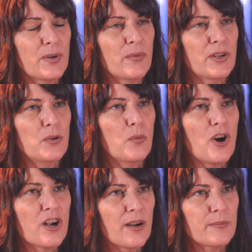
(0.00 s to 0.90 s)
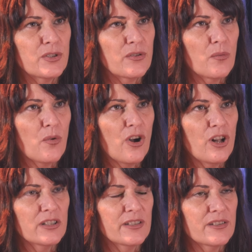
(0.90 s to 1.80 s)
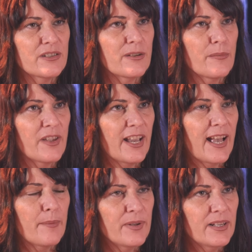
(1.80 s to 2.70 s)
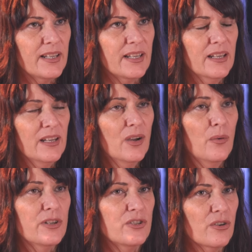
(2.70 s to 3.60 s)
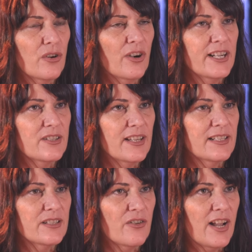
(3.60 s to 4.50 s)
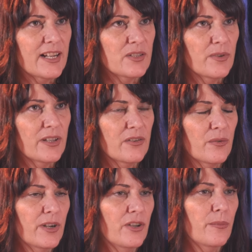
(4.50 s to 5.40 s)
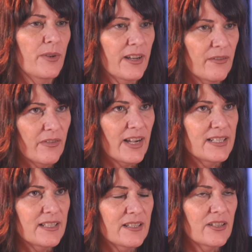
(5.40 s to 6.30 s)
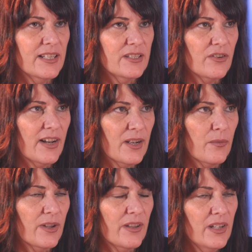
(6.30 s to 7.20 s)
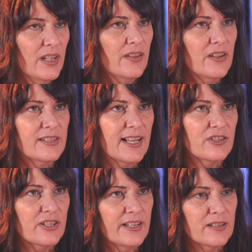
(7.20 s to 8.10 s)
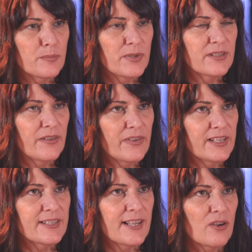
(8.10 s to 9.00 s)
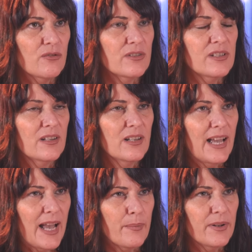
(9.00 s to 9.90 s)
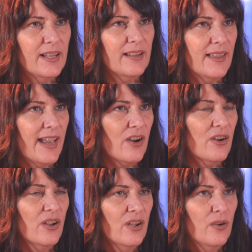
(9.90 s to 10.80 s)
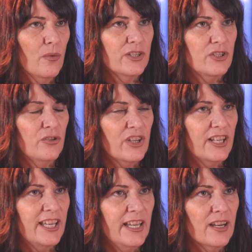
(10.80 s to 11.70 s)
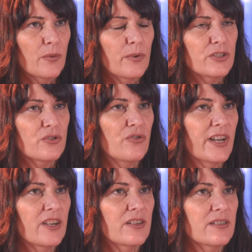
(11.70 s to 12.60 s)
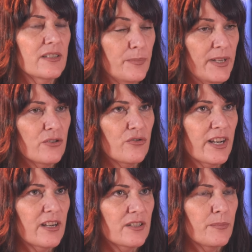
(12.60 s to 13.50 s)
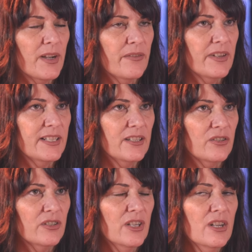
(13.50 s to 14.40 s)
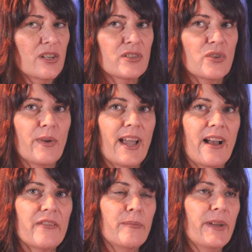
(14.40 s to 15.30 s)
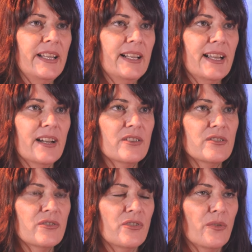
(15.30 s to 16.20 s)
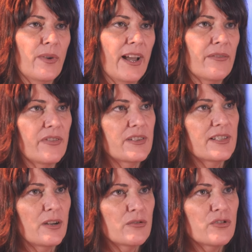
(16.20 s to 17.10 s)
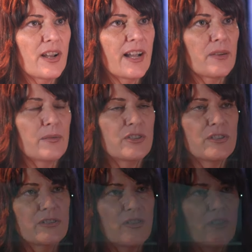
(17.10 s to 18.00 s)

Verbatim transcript: but when you walk up to the wall and there's something happening which you're going to interact with or where you're being invited to interact with, there's actually a specific sound happening there which you can hear, which triggers is being triggered by video. So we have many layers. You know, we have the soundtrack, which is